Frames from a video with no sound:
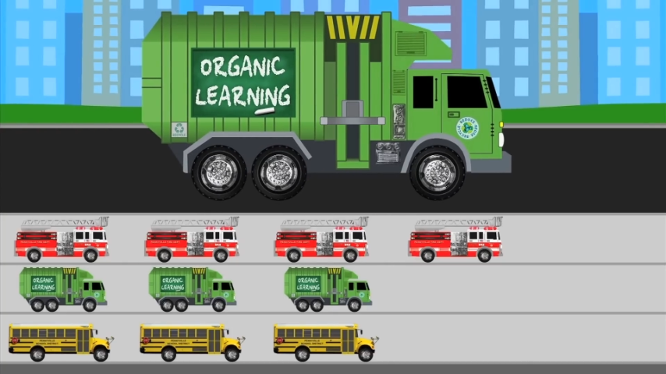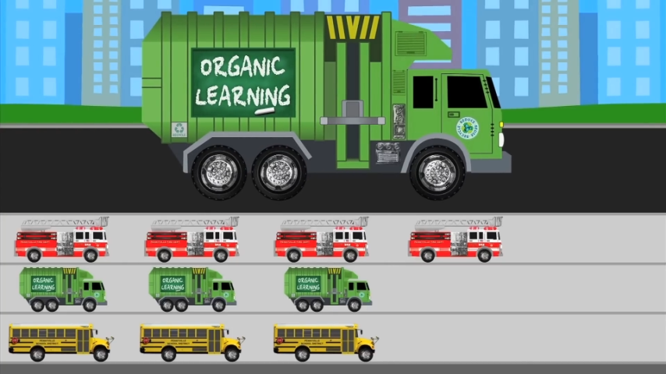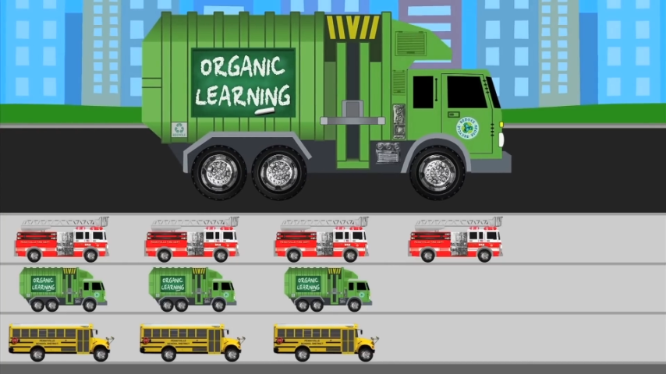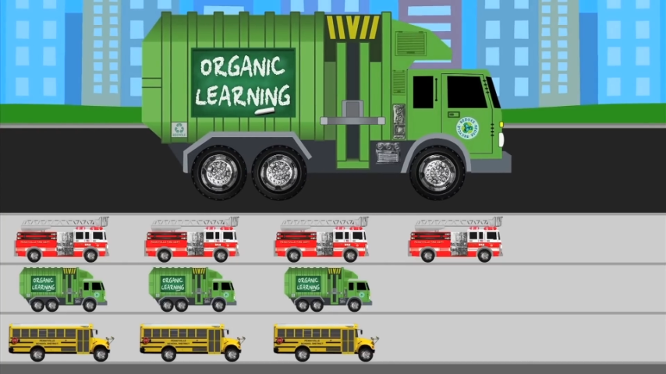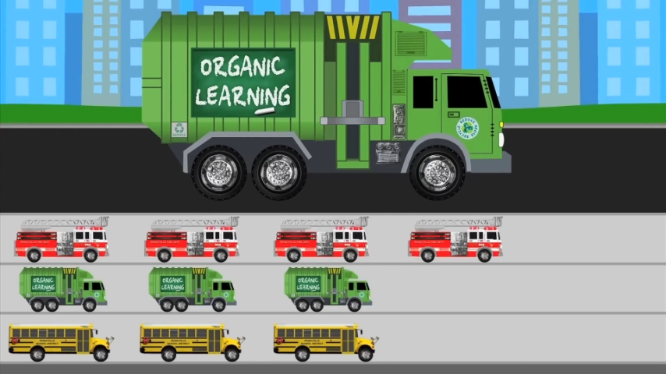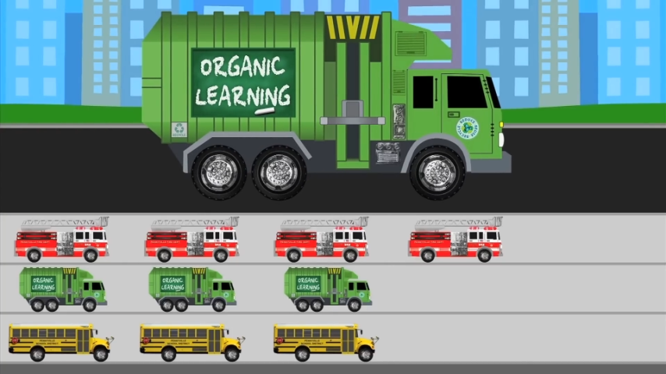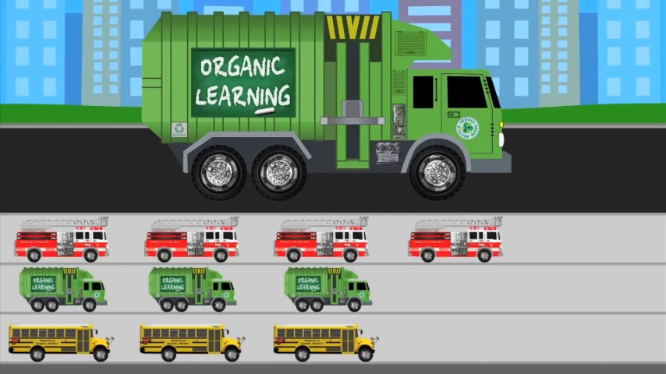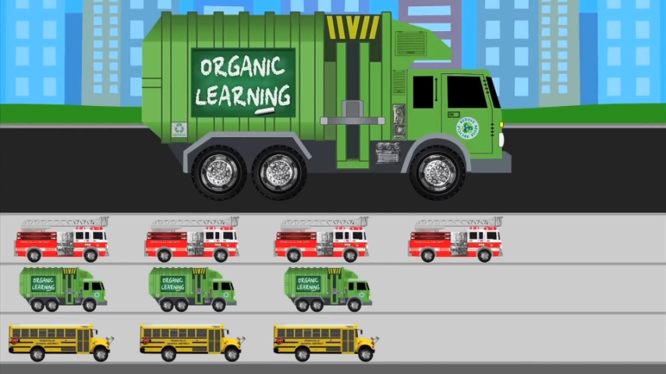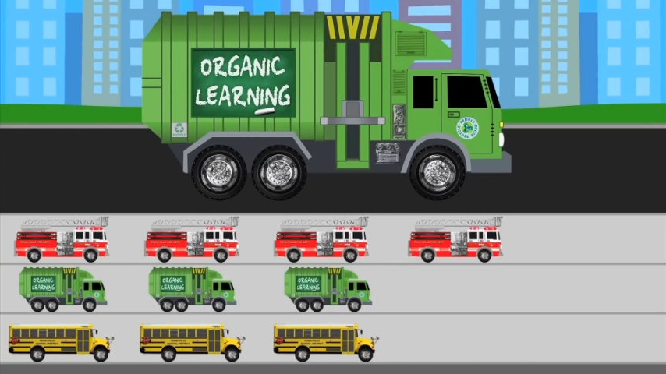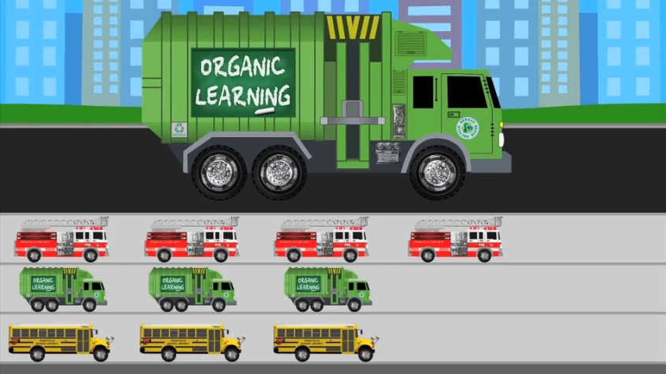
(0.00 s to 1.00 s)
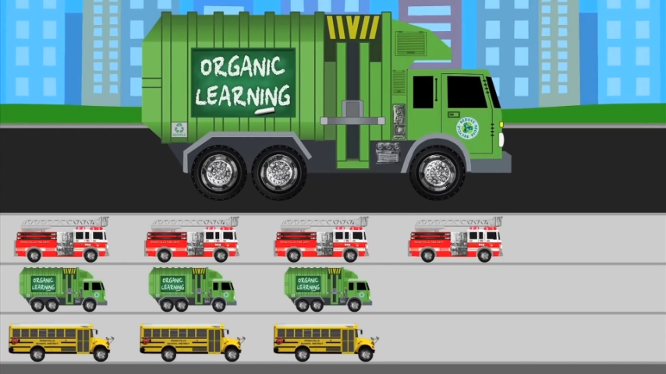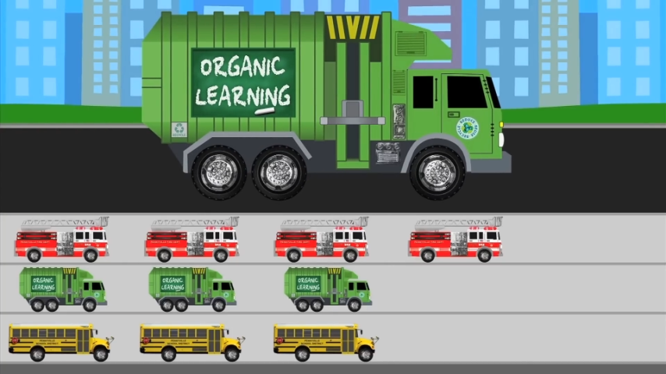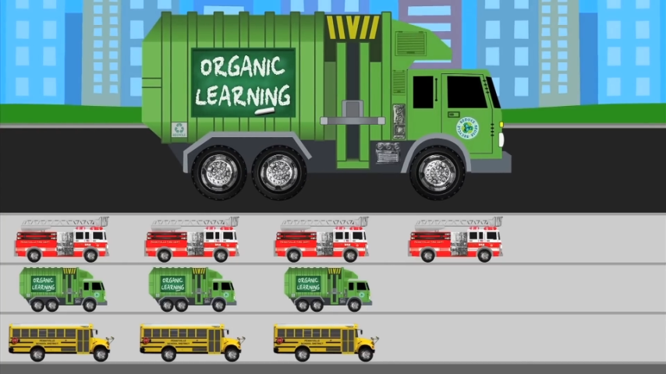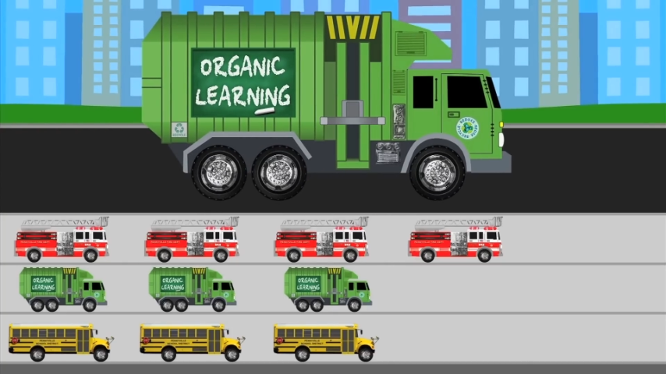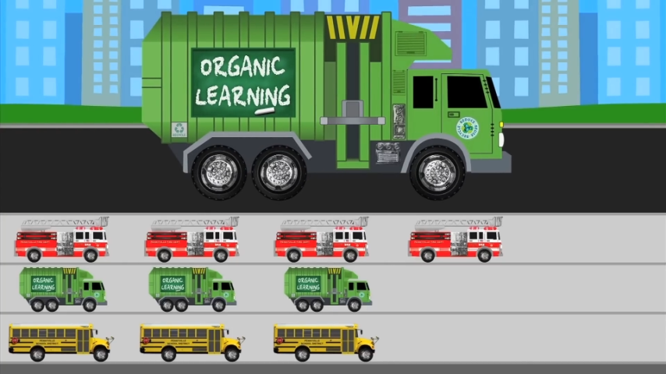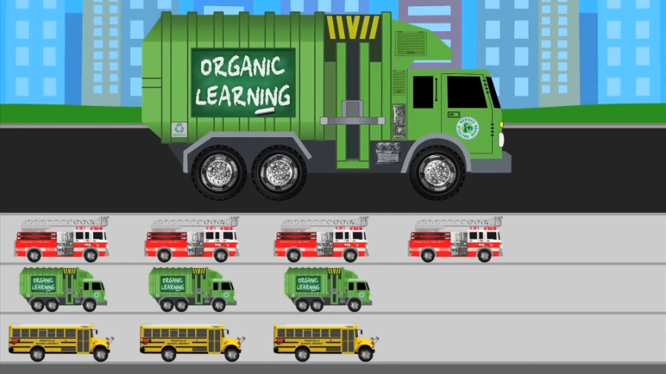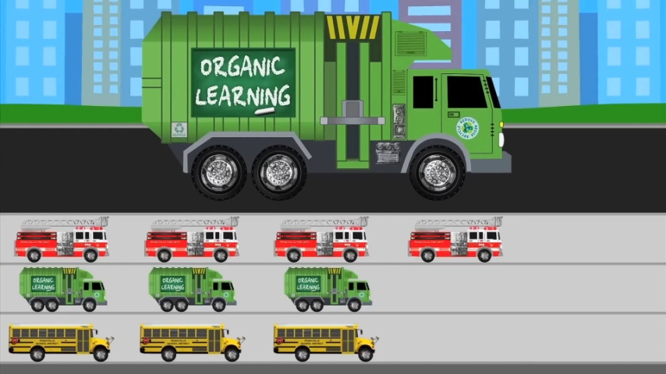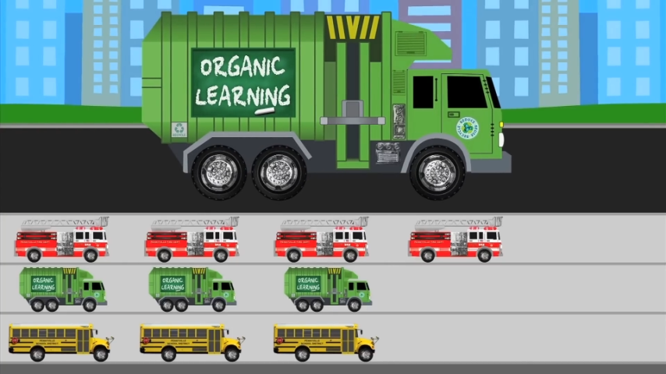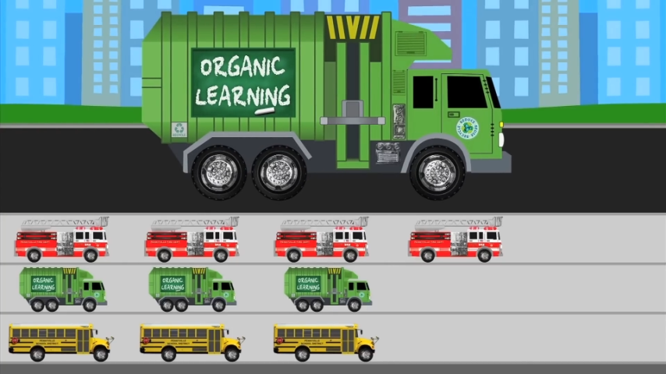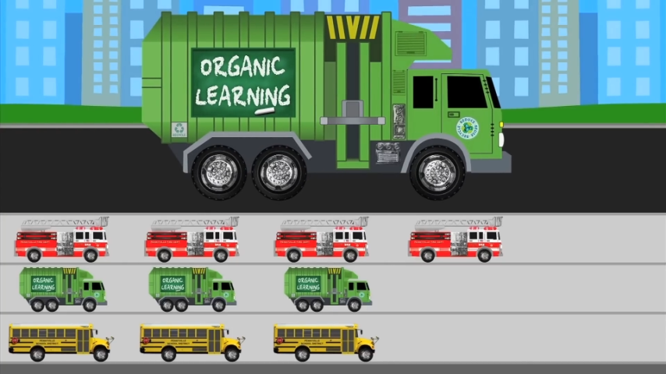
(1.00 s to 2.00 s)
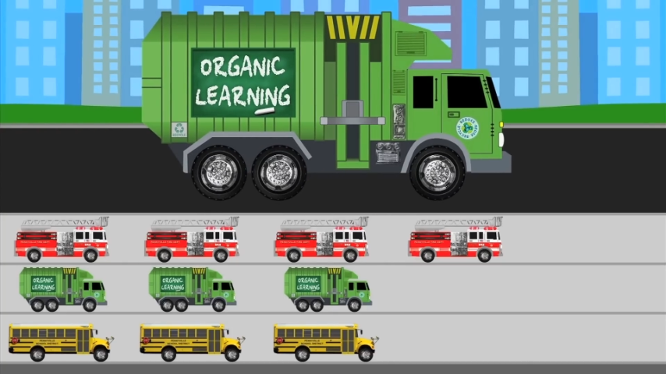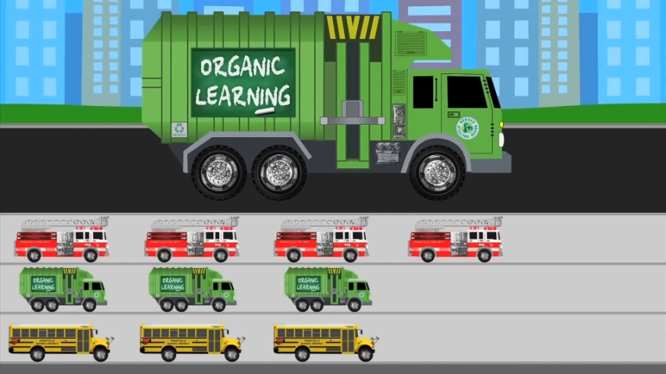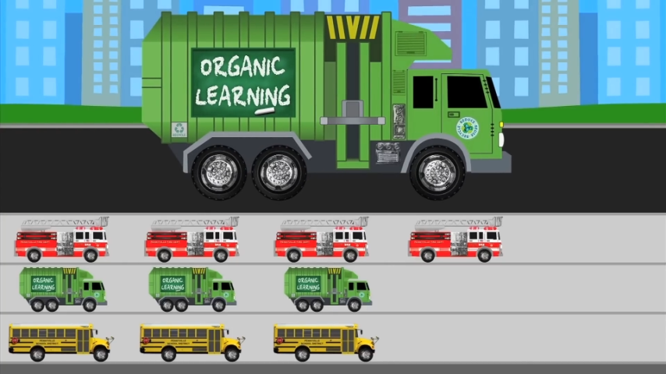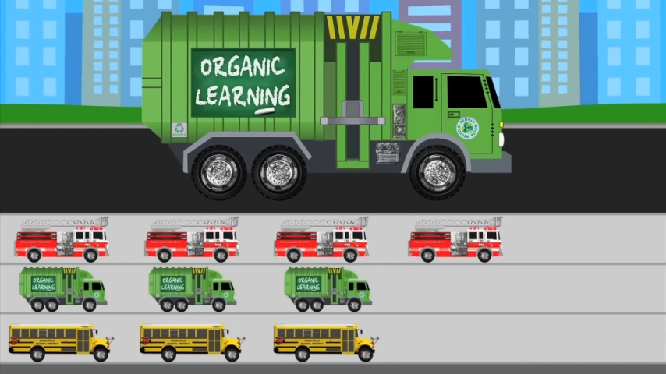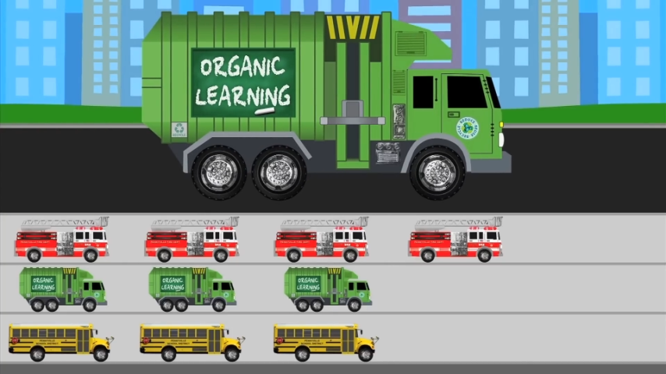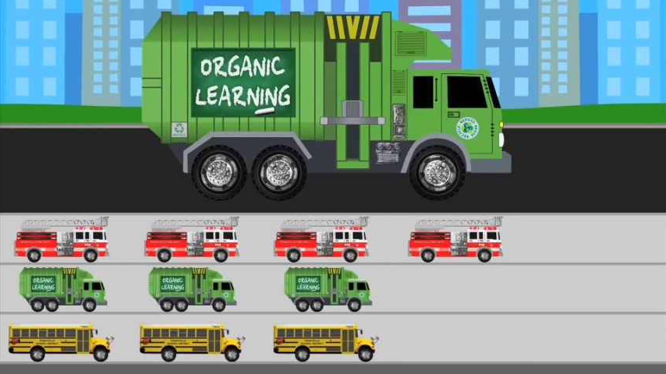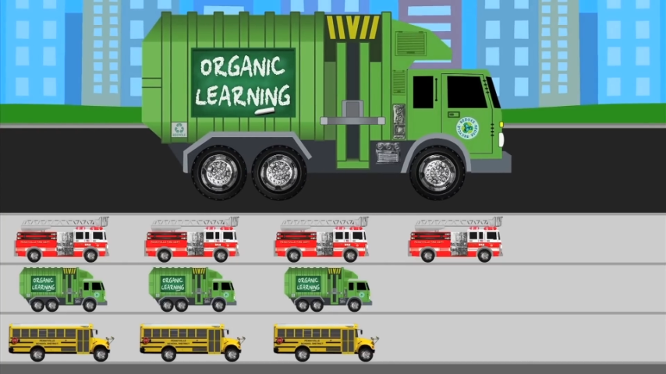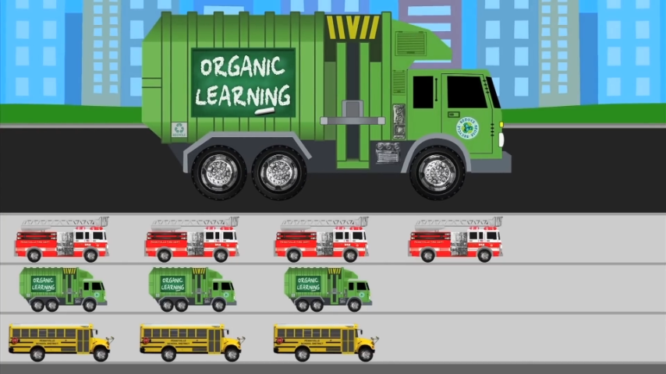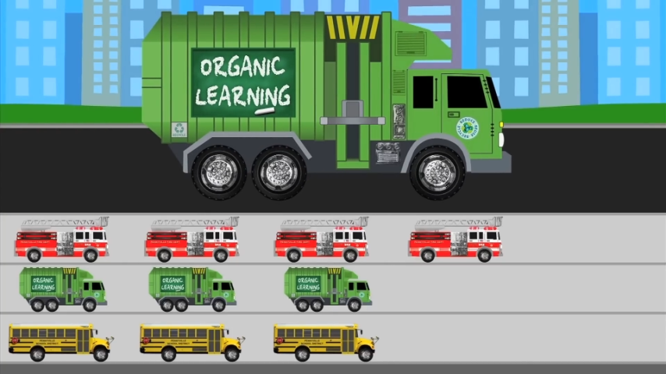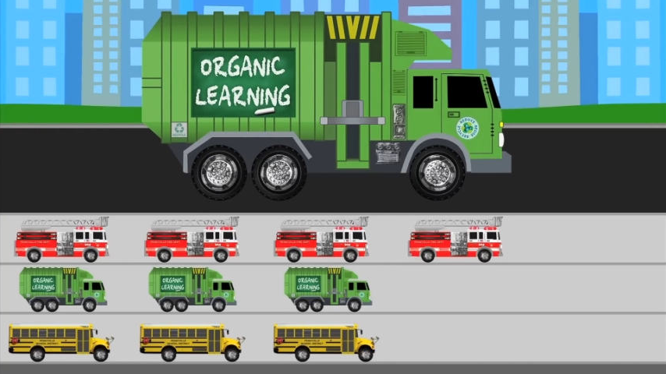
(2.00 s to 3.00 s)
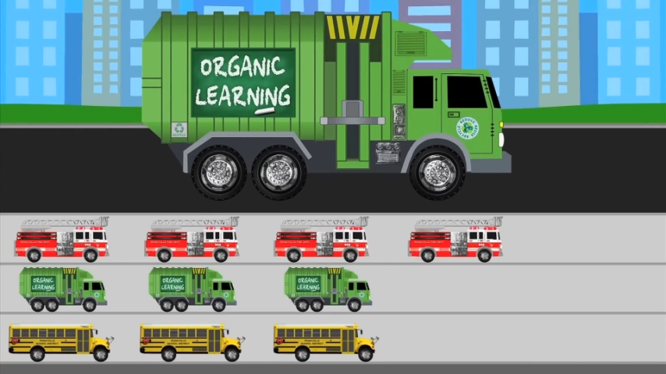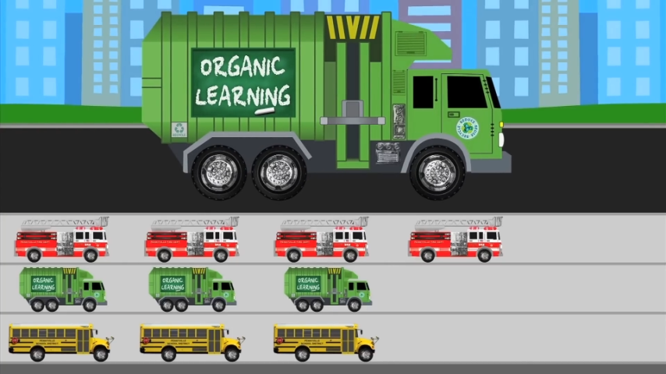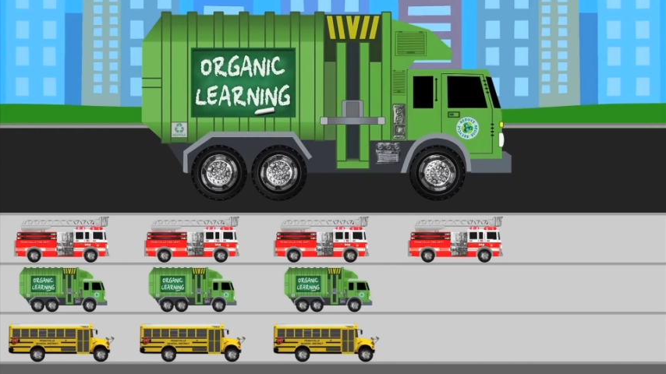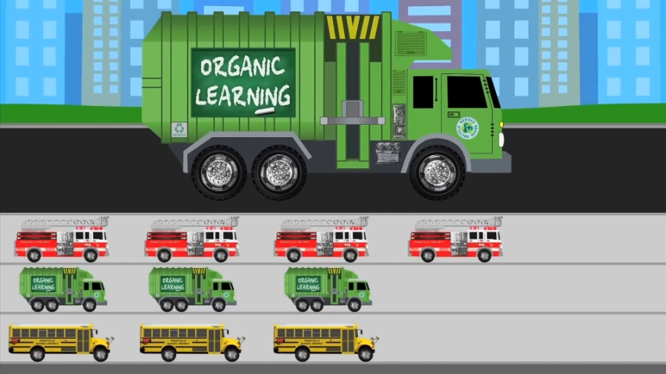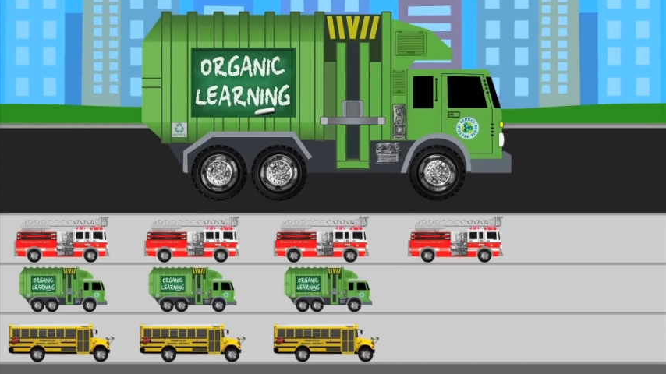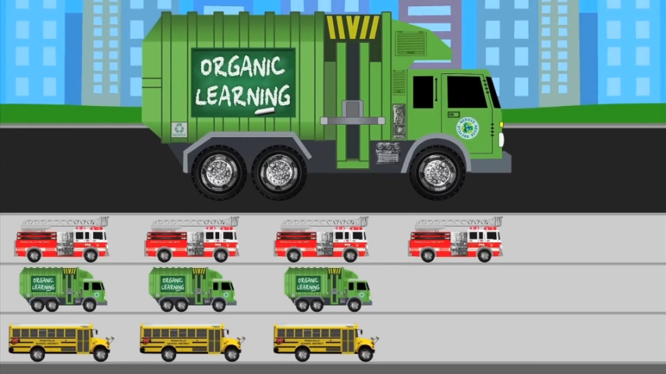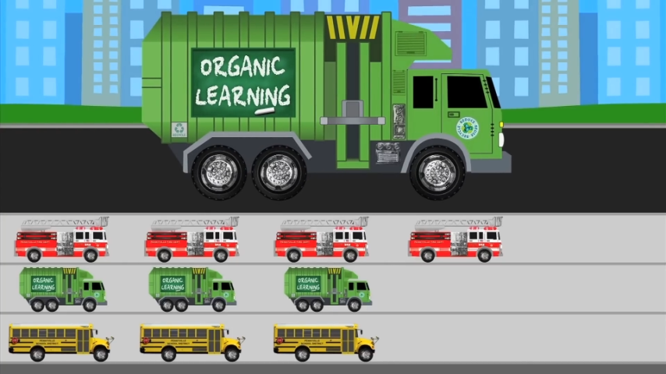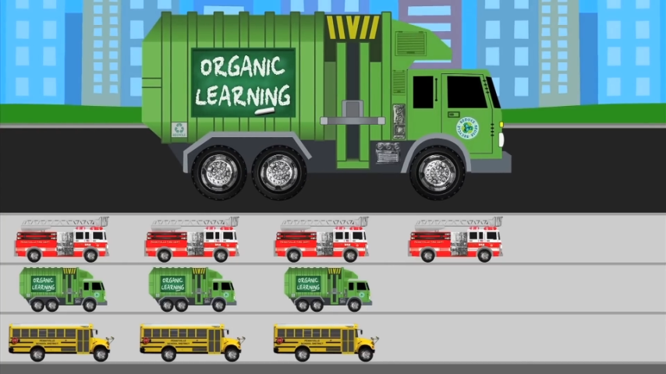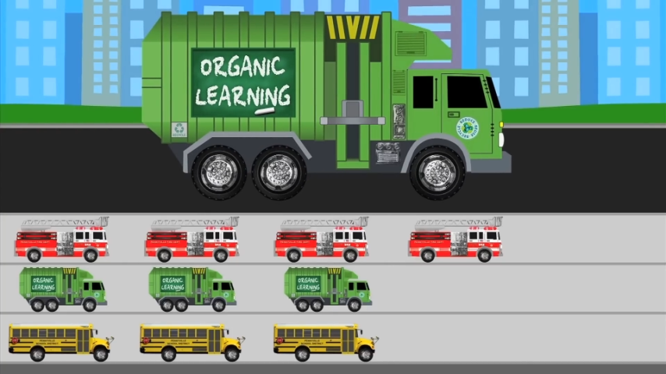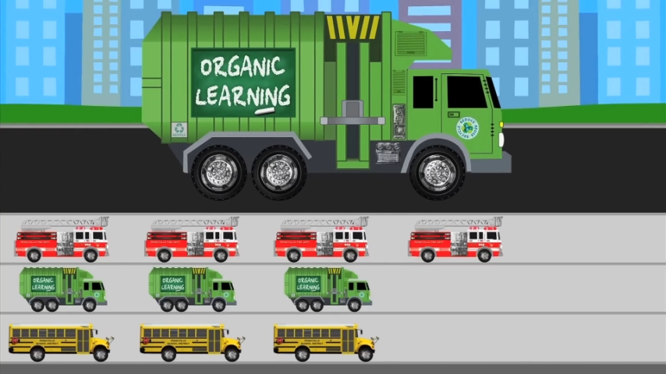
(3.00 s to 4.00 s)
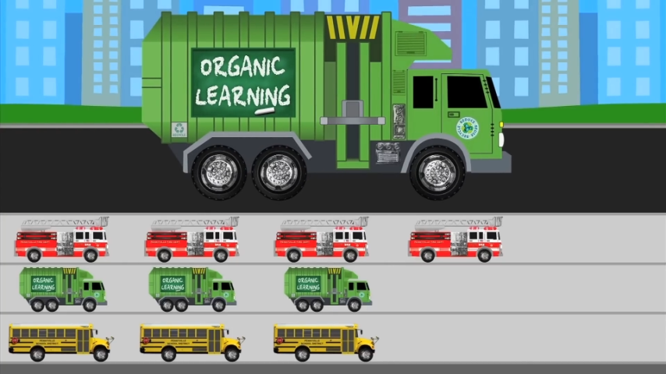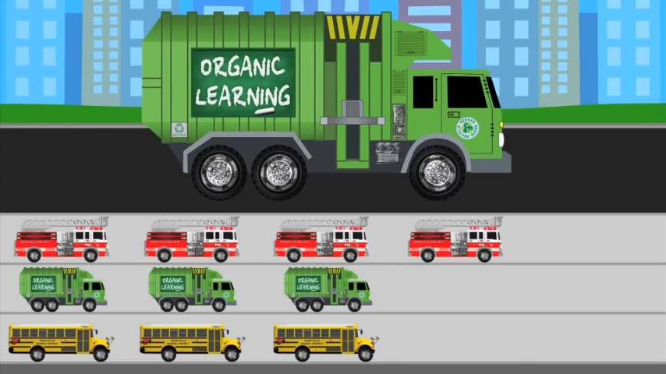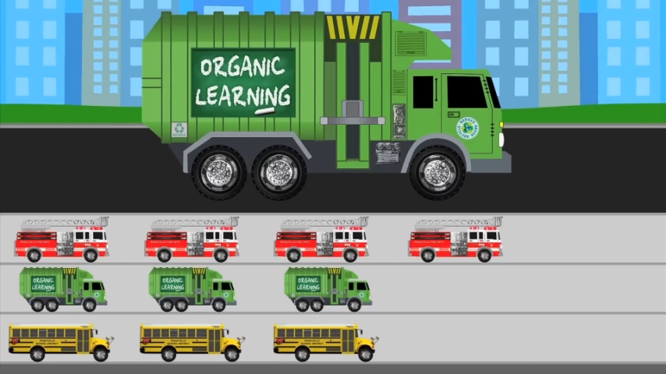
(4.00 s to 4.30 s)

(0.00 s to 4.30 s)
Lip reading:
[unreadable: no face in view]